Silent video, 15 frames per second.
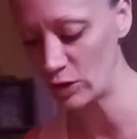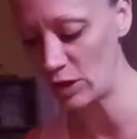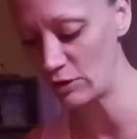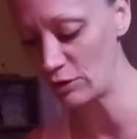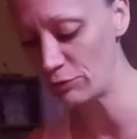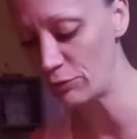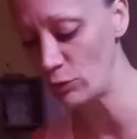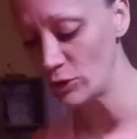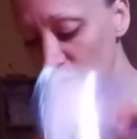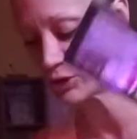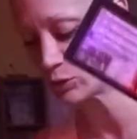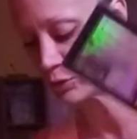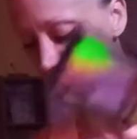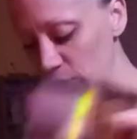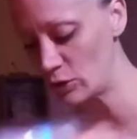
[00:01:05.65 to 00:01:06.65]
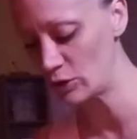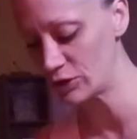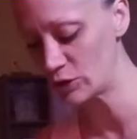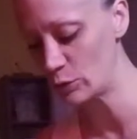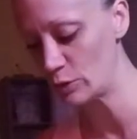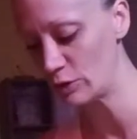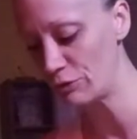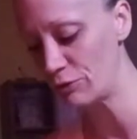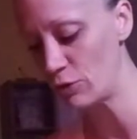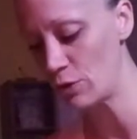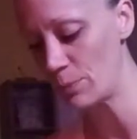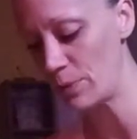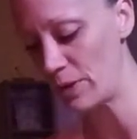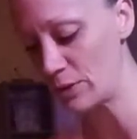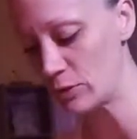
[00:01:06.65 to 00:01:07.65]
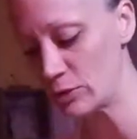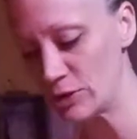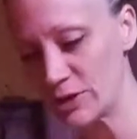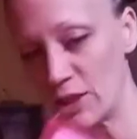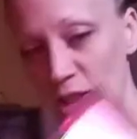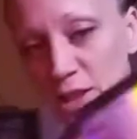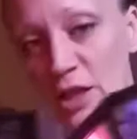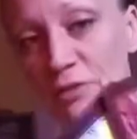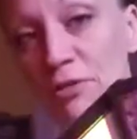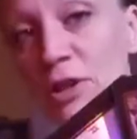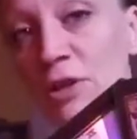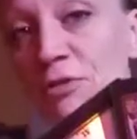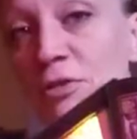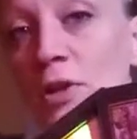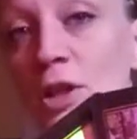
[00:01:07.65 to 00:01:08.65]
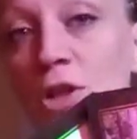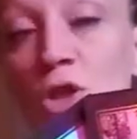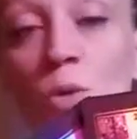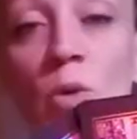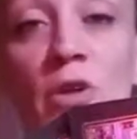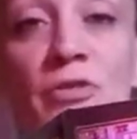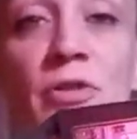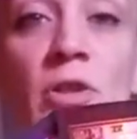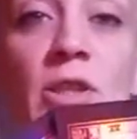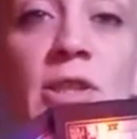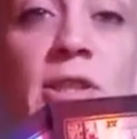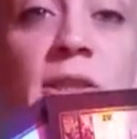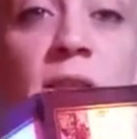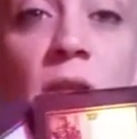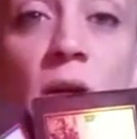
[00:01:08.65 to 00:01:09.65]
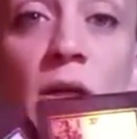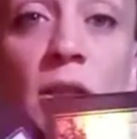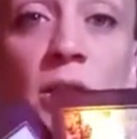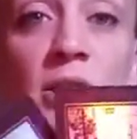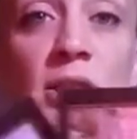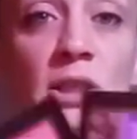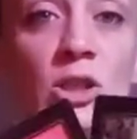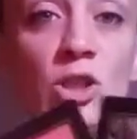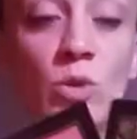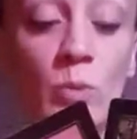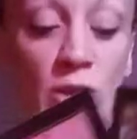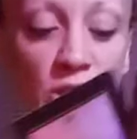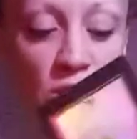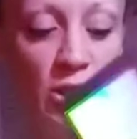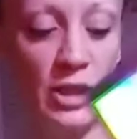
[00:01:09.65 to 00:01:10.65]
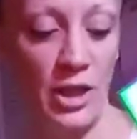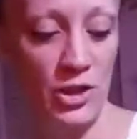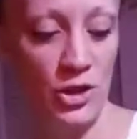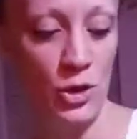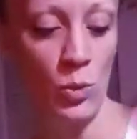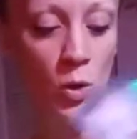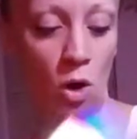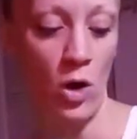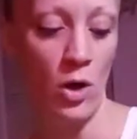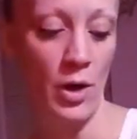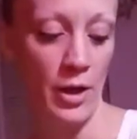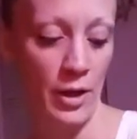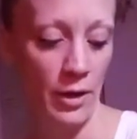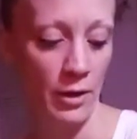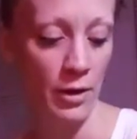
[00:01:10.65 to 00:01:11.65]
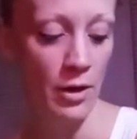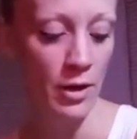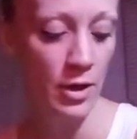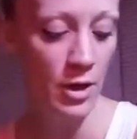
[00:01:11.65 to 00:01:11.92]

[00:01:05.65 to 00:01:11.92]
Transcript: Okay, the Four of Swords also and the Four of Pentacles. I definitely feel like you are feeling stuck in the situation that you are in.